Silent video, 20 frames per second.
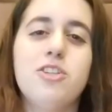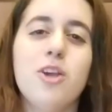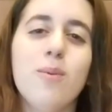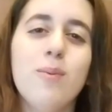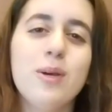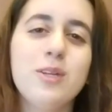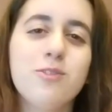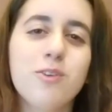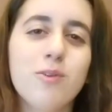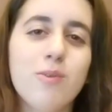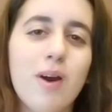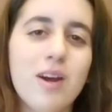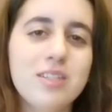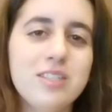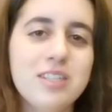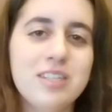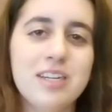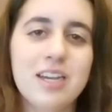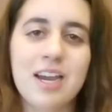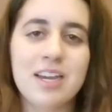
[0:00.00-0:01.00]
much for
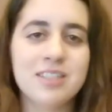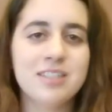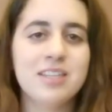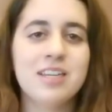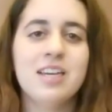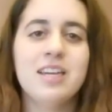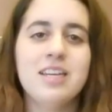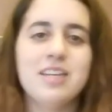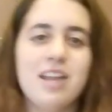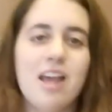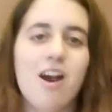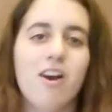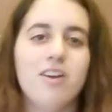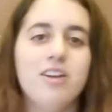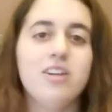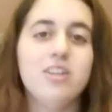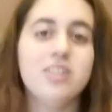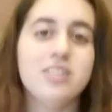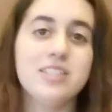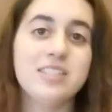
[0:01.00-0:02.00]
watching, guys. Now
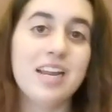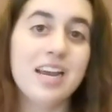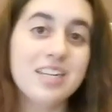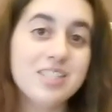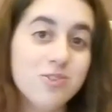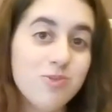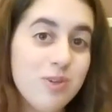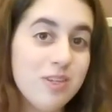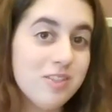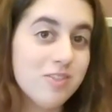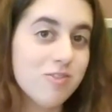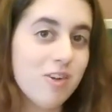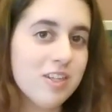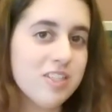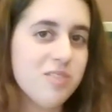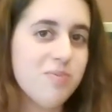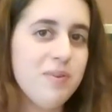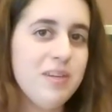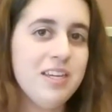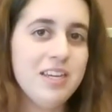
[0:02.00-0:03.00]
here's next week's
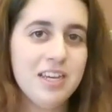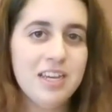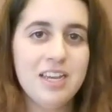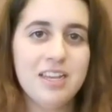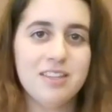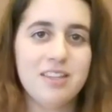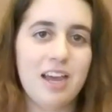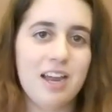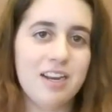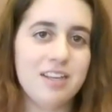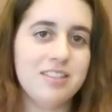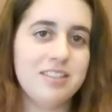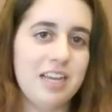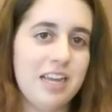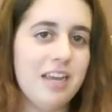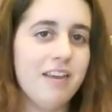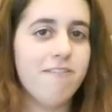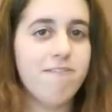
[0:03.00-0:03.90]
recipe that is a